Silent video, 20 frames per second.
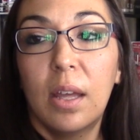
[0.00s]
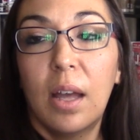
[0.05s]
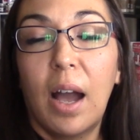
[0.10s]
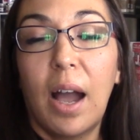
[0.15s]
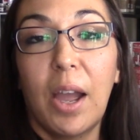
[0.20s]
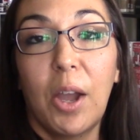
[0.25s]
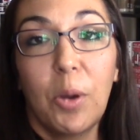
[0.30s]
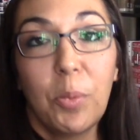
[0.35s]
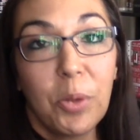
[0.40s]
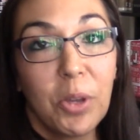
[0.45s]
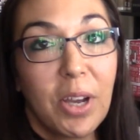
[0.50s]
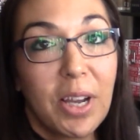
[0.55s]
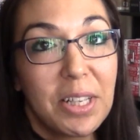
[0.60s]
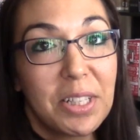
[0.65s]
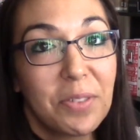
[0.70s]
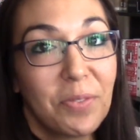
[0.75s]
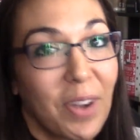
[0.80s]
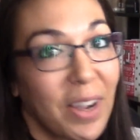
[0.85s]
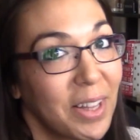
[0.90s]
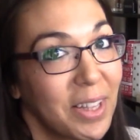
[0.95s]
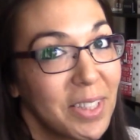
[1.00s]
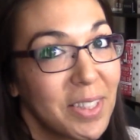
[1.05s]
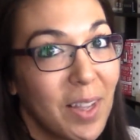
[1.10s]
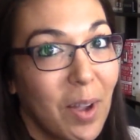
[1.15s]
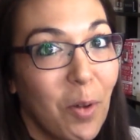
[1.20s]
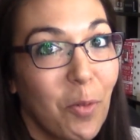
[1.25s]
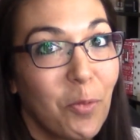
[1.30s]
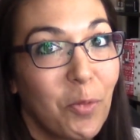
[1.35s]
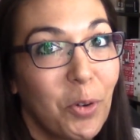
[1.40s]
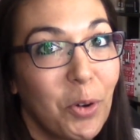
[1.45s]
I hope you guys find this
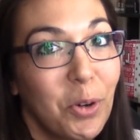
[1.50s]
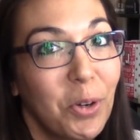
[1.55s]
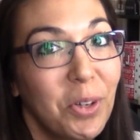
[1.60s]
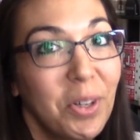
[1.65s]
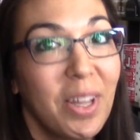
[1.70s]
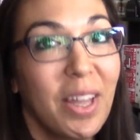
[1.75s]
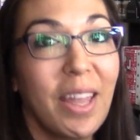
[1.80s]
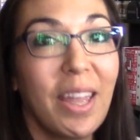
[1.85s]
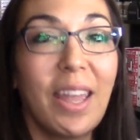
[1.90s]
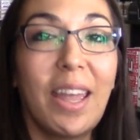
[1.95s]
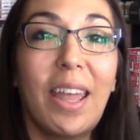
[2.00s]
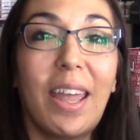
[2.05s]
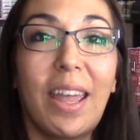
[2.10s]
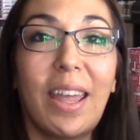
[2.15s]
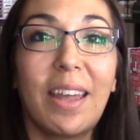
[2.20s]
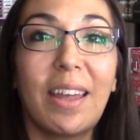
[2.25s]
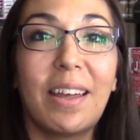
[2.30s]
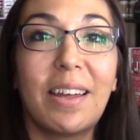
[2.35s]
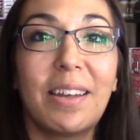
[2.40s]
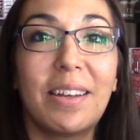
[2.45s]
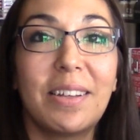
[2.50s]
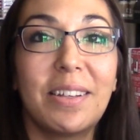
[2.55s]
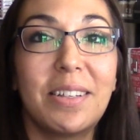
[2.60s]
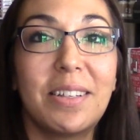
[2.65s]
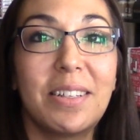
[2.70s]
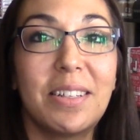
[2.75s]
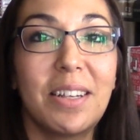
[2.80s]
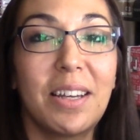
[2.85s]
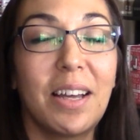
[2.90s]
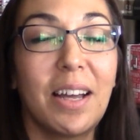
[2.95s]
helpful,
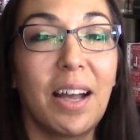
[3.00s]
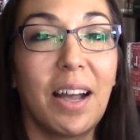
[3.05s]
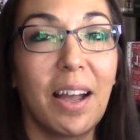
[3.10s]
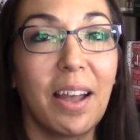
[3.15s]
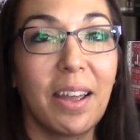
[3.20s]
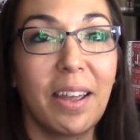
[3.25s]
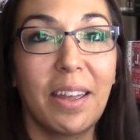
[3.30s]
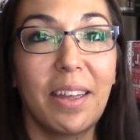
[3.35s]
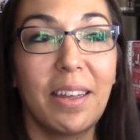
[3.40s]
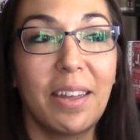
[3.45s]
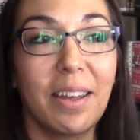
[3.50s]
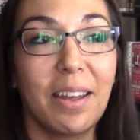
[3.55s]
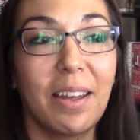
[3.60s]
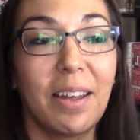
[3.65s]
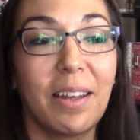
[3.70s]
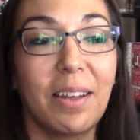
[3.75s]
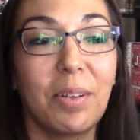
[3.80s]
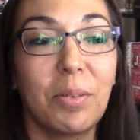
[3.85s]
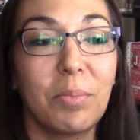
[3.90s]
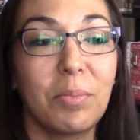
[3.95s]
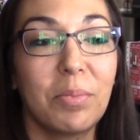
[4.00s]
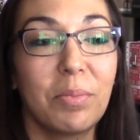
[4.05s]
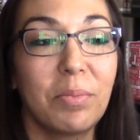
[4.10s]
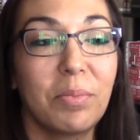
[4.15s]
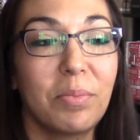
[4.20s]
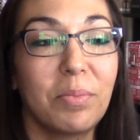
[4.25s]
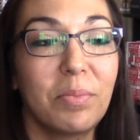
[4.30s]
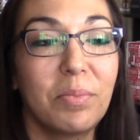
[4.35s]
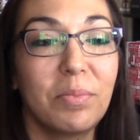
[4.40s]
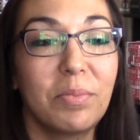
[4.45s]
and I am
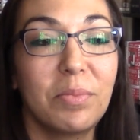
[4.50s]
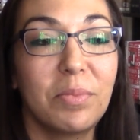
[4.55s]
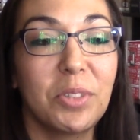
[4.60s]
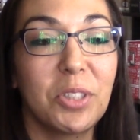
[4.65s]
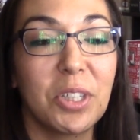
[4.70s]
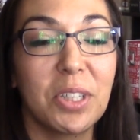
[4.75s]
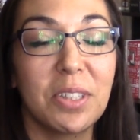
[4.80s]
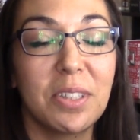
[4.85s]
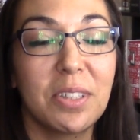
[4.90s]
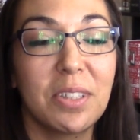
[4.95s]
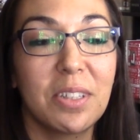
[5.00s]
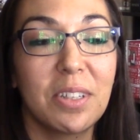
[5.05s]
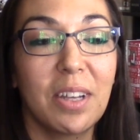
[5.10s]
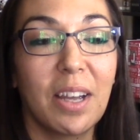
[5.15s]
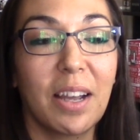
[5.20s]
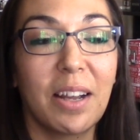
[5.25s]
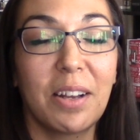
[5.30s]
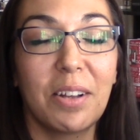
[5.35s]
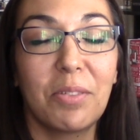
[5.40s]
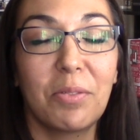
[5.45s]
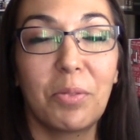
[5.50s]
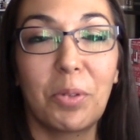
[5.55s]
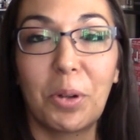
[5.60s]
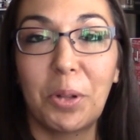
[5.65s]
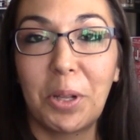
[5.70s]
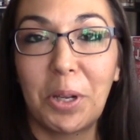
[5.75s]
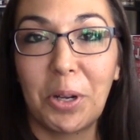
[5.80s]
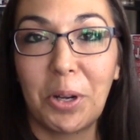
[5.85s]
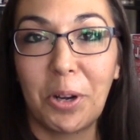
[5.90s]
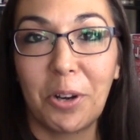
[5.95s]
just kind of
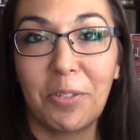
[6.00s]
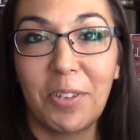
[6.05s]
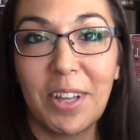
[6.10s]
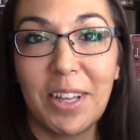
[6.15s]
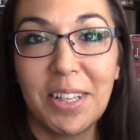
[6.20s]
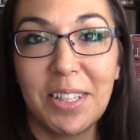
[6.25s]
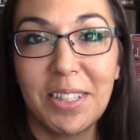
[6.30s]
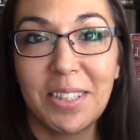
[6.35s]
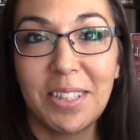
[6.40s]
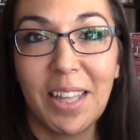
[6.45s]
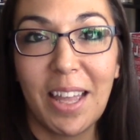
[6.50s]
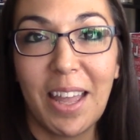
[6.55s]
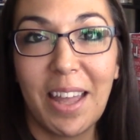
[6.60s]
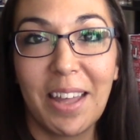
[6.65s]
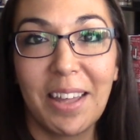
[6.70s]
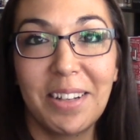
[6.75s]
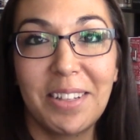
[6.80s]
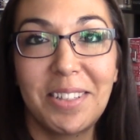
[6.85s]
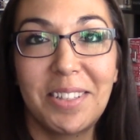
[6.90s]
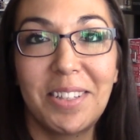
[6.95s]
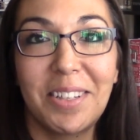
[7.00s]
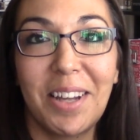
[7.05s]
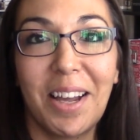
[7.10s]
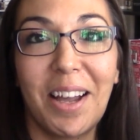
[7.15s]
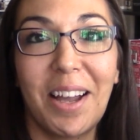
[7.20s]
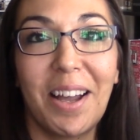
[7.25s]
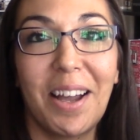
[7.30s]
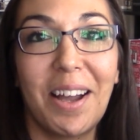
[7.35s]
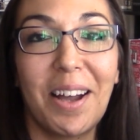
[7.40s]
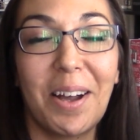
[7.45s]
really nervous, and
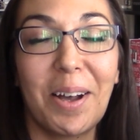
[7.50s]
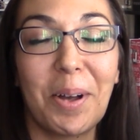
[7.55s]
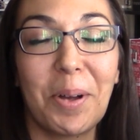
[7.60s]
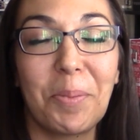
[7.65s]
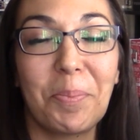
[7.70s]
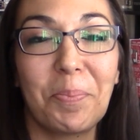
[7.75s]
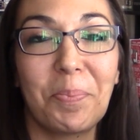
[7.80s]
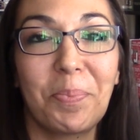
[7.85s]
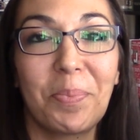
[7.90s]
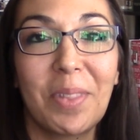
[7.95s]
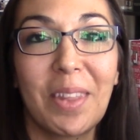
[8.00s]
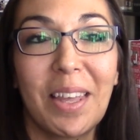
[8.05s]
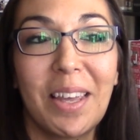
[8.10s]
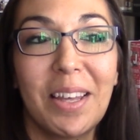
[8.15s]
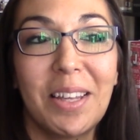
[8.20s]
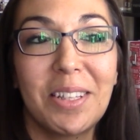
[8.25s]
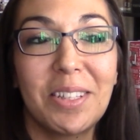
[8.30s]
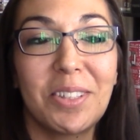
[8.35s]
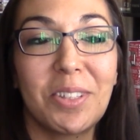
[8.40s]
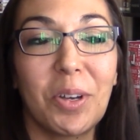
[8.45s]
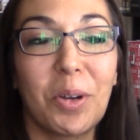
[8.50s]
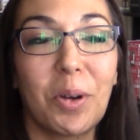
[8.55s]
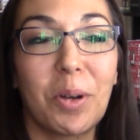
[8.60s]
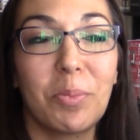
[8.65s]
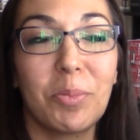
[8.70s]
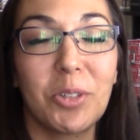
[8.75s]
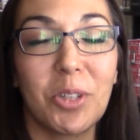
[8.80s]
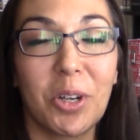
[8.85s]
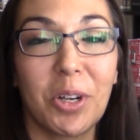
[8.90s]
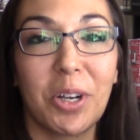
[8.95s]
so I'm
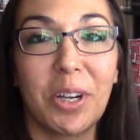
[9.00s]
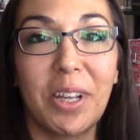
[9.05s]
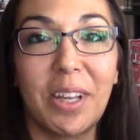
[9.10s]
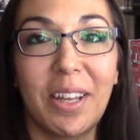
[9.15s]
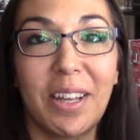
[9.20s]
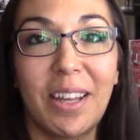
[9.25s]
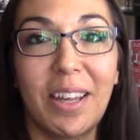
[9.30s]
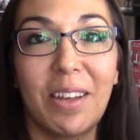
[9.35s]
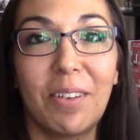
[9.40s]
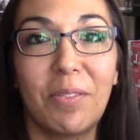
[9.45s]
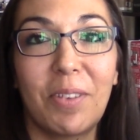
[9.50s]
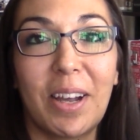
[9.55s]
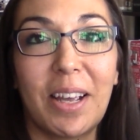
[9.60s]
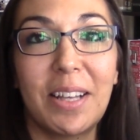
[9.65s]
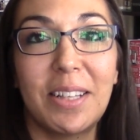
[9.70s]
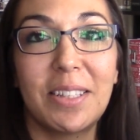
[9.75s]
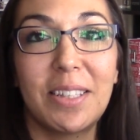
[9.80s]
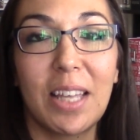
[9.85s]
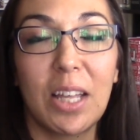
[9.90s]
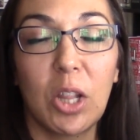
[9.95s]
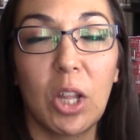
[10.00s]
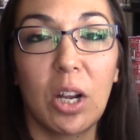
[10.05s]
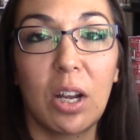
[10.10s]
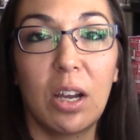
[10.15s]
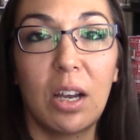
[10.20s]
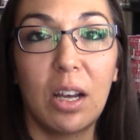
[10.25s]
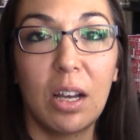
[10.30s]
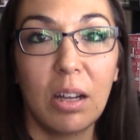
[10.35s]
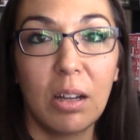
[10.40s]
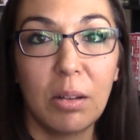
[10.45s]
sorry if I say a lot of
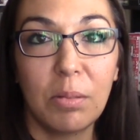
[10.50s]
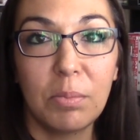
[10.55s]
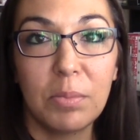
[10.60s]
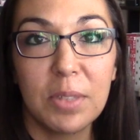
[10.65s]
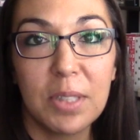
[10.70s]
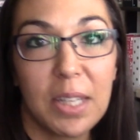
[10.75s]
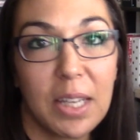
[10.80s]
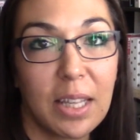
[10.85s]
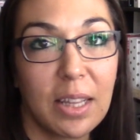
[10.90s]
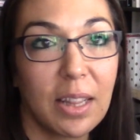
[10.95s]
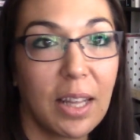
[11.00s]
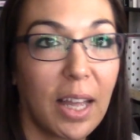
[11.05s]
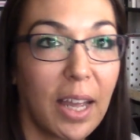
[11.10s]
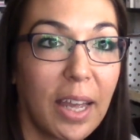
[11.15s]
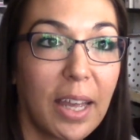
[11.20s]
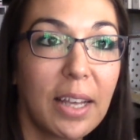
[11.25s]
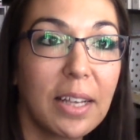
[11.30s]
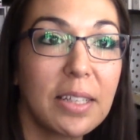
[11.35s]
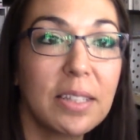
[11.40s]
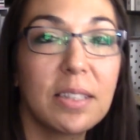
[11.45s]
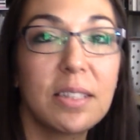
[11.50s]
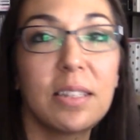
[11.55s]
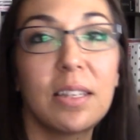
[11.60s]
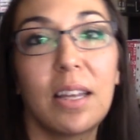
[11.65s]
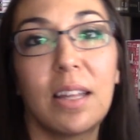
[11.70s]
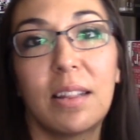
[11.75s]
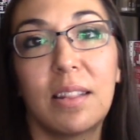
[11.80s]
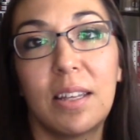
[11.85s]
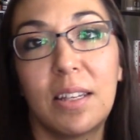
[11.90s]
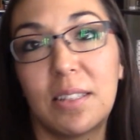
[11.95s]
ums and likes
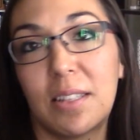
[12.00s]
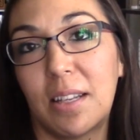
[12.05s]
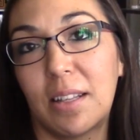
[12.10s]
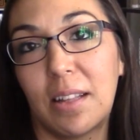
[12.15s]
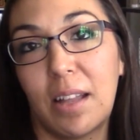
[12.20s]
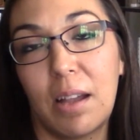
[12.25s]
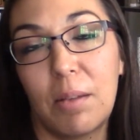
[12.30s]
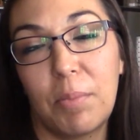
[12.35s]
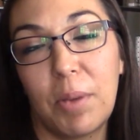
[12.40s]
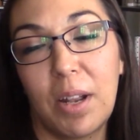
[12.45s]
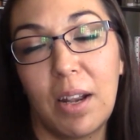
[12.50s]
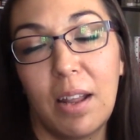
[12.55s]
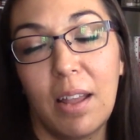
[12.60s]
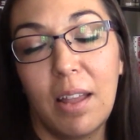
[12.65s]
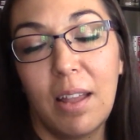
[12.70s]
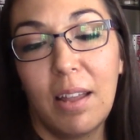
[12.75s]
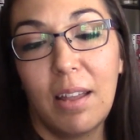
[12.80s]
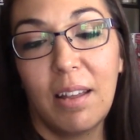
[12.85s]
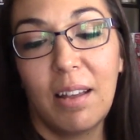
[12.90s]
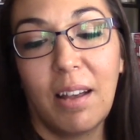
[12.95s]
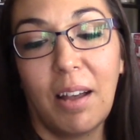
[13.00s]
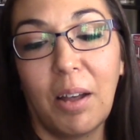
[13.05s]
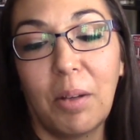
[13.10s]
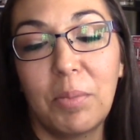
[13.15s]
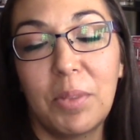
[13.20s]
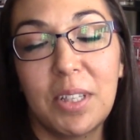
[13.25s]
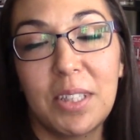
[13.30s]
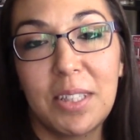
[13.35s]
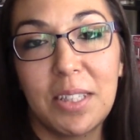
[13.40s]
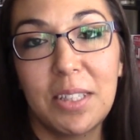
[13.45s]
and things like that, but
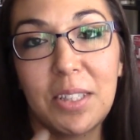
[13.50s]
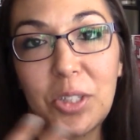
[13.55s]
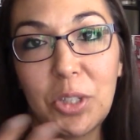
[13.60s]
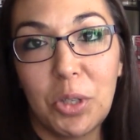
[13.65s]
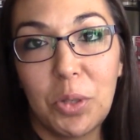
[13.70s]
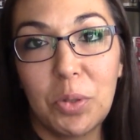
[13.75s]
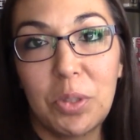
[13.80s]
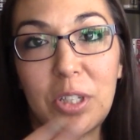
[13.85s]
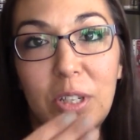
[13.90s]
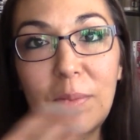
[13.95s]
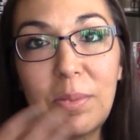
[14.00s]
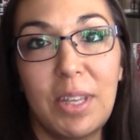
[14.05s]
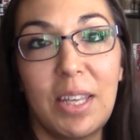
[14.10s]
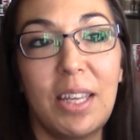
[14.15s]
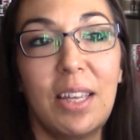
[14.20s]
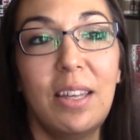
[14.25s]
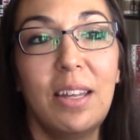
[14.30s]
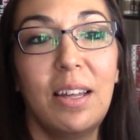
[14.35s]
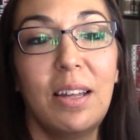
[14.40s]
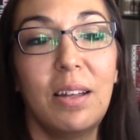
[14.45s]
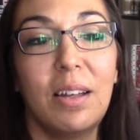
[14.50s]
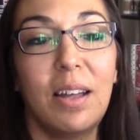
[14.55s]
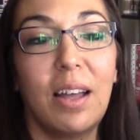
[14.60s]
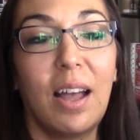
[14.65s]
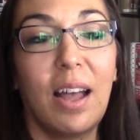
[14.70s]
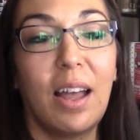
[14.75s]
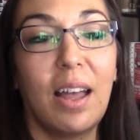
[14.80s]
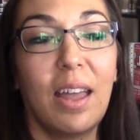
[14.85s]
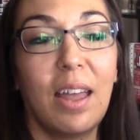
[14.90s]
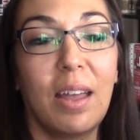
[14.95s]
this is new to me,
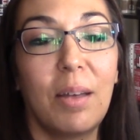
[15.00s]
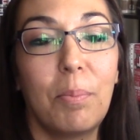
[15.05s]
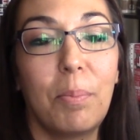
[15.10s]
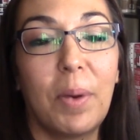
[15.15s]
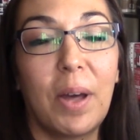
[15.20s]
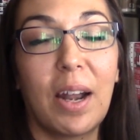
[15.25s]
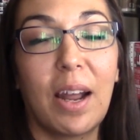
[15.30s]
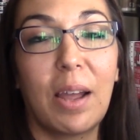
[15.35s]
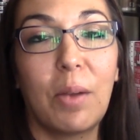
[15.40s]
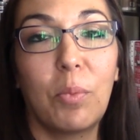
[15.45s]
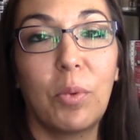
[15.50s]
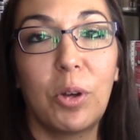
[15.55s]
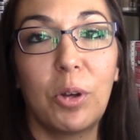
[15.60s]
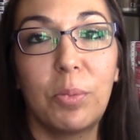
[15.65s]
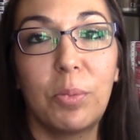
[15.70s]
but I will